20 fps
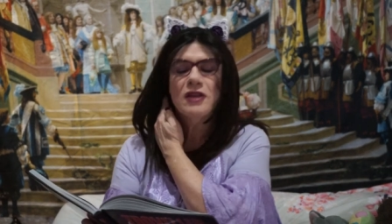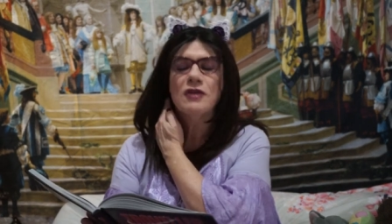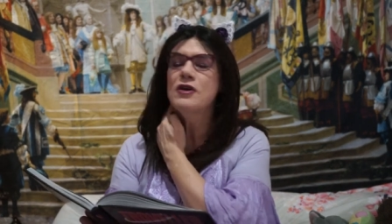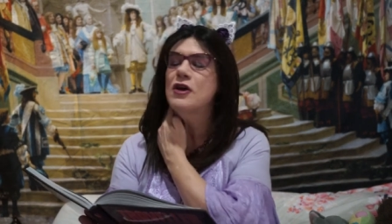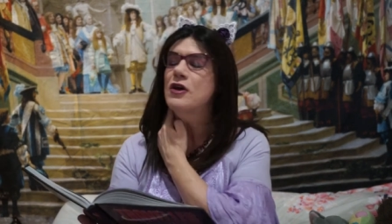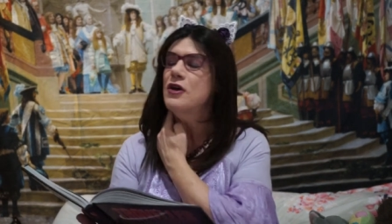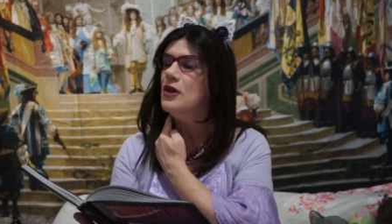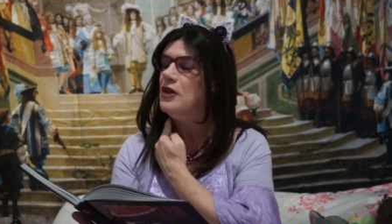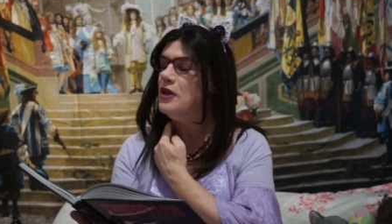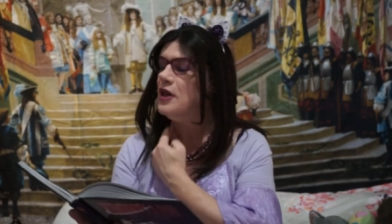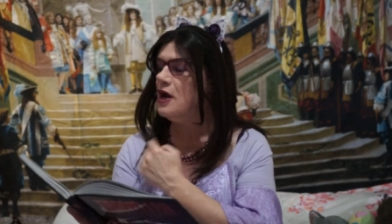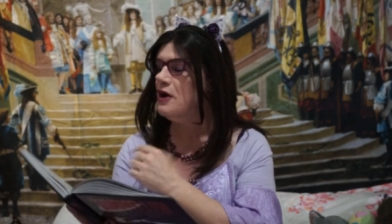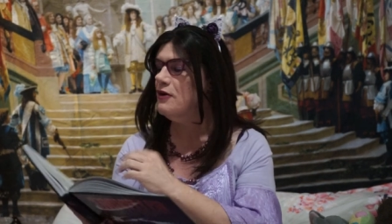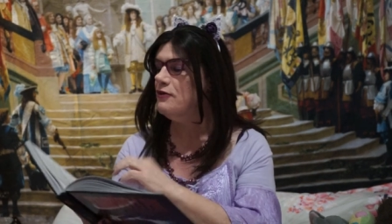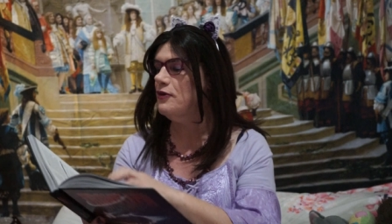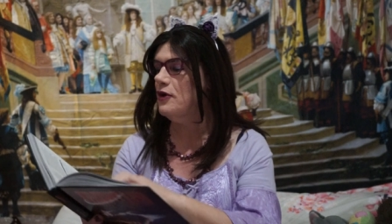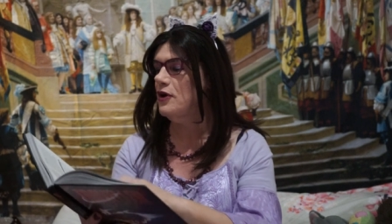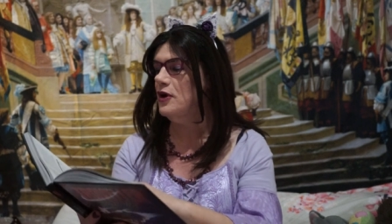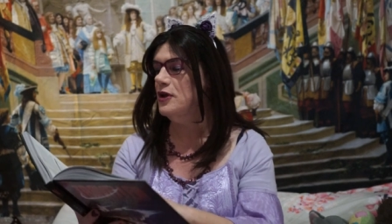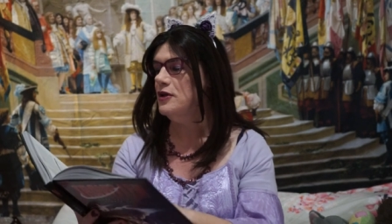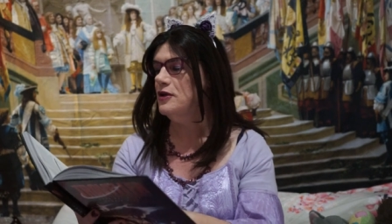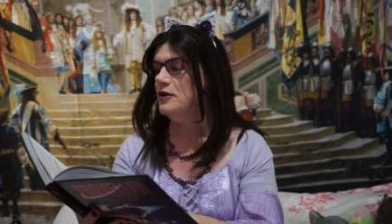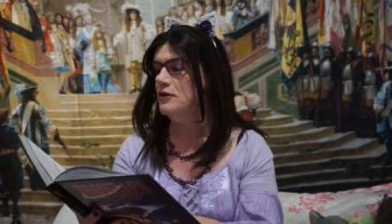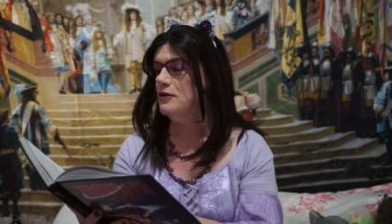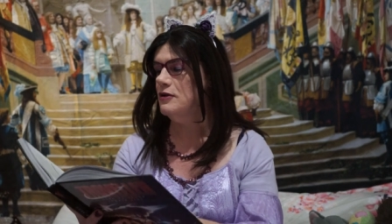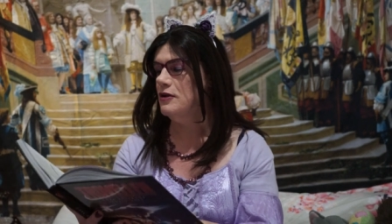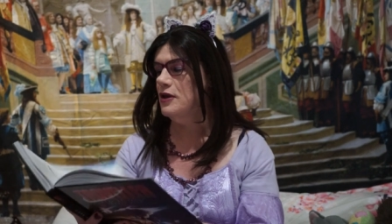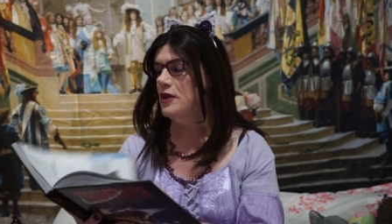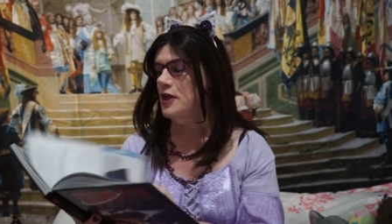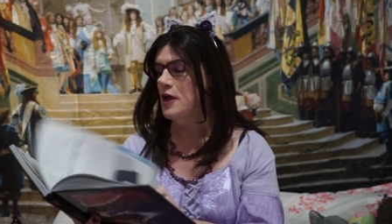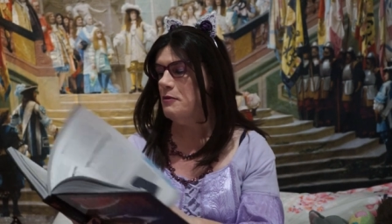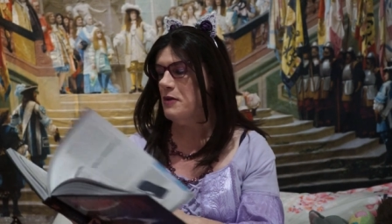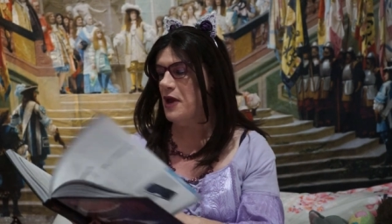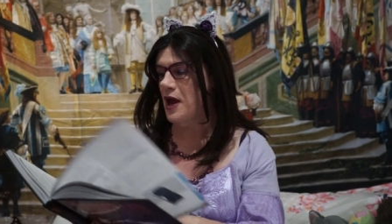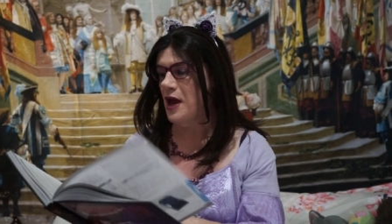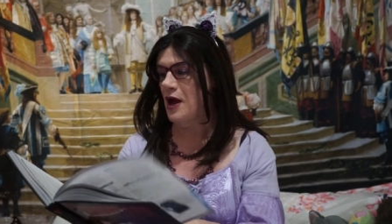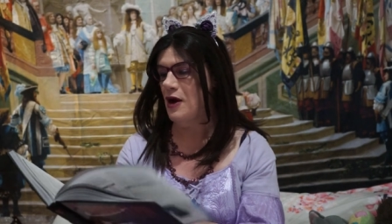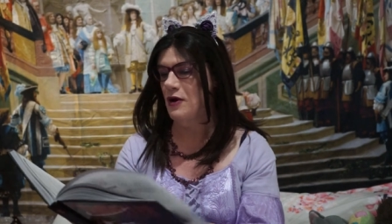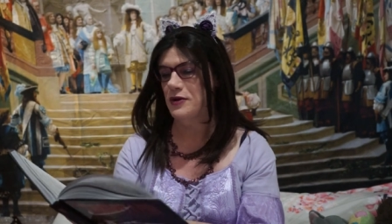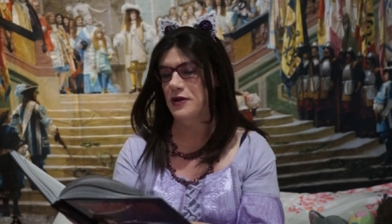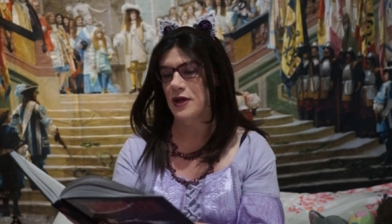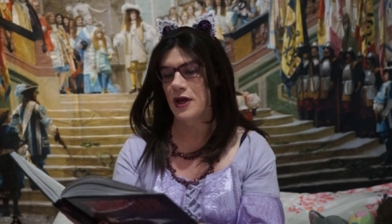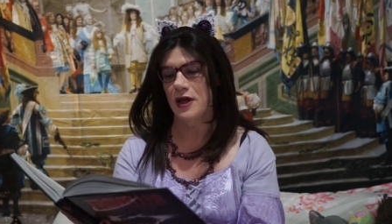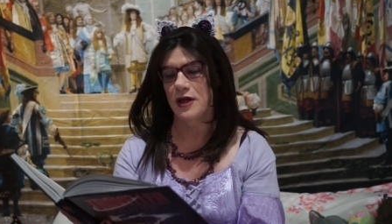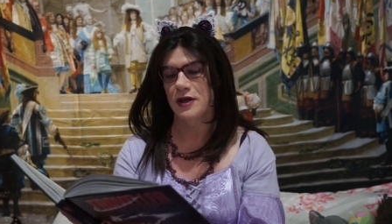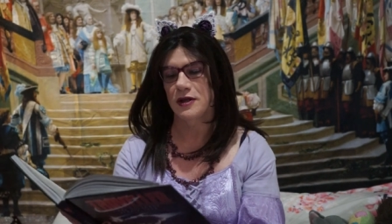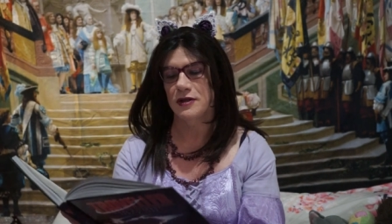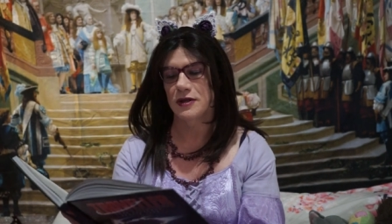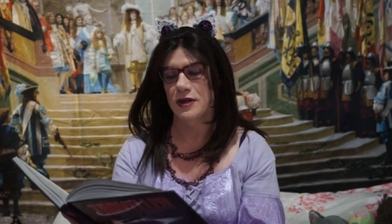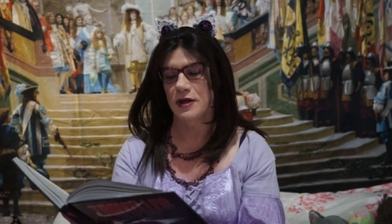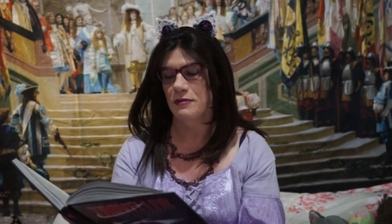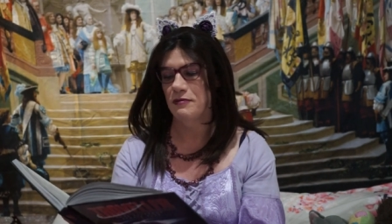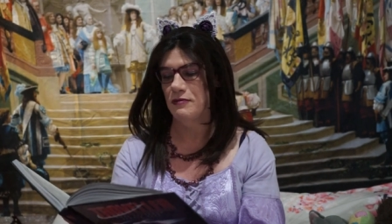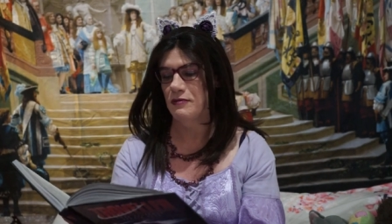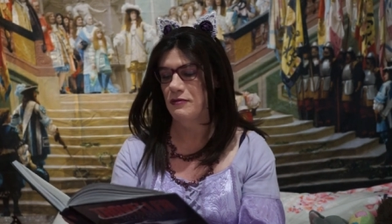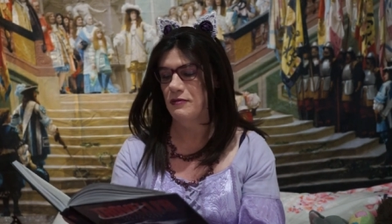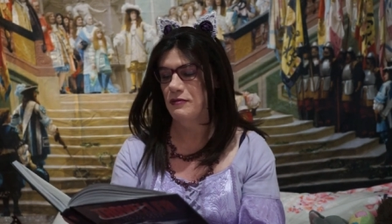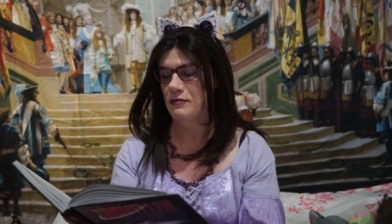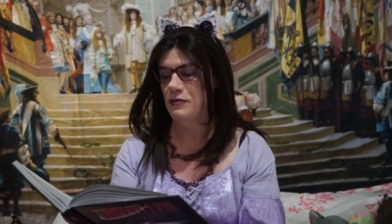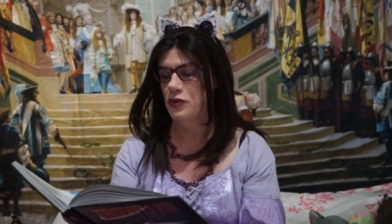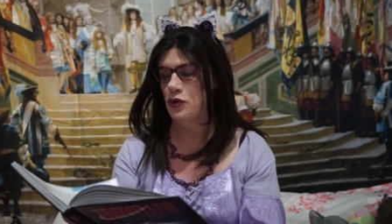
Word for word: they've kind of clarified them out and um,